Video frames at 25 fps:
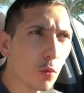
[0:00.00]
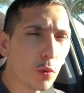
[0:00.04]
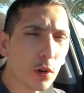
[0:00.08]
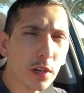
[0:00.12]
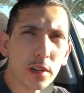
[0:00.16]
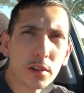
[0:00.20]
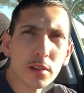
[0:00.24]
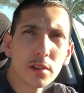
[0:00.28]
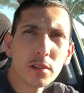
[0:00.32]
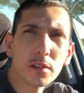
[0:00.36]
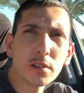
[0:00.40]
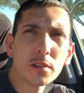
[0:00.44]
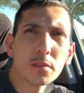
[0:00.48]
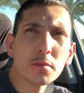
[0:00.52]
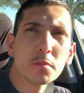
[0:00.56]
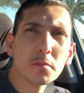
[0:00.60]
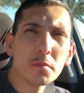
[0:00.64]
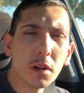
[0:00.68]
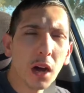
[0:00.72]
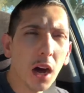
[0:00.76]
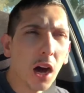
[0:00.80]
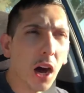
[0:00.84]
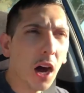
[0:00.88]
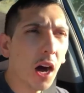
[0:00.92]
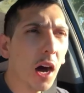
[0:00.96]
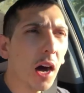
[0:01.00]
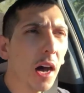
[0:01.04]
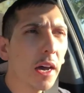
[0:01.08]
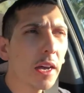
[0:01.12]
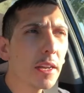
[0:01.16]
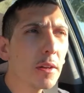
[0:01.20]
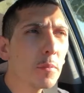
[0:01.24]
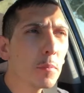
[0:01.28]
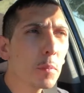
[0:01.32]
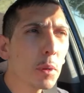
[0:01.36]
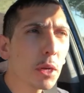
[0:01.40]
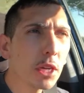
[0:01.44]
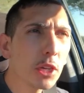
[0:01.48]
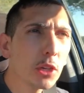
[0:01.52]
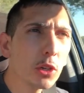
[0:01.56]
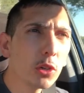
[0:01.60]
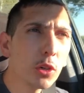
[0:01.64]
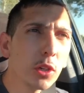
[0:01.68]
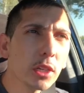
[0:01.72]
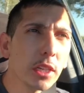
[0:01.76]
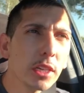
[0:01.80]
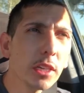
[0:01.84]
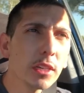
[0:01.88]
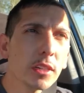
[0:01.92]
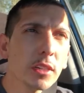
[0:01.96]
weird, odd,
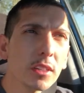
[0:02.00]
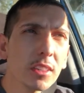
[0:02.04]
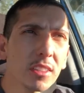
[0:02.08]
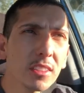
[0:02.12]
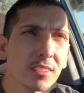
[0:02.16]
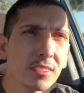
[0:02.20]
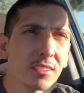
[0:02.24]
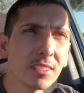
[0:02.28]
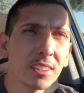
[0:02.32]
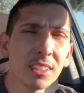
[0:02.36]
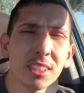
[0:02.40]
peculiar.